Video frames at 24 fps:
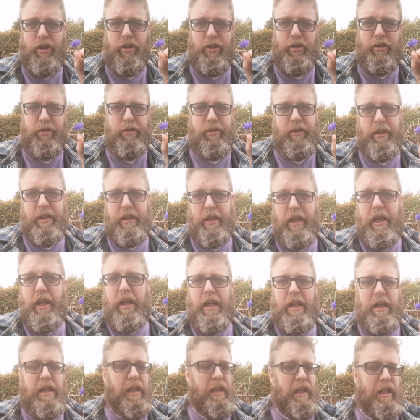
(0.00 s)
cockle.
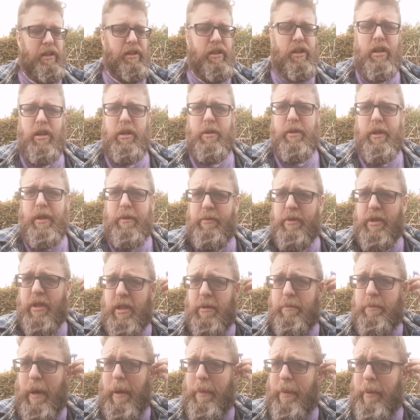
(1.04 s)
I know, I'm just
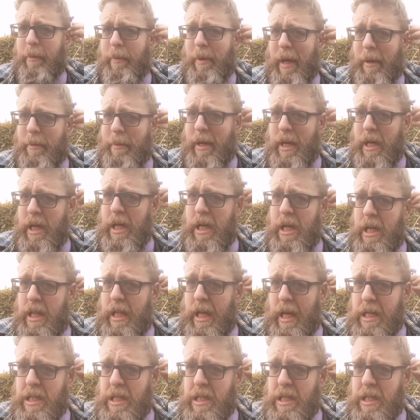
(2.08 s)
going to pop it behind my ear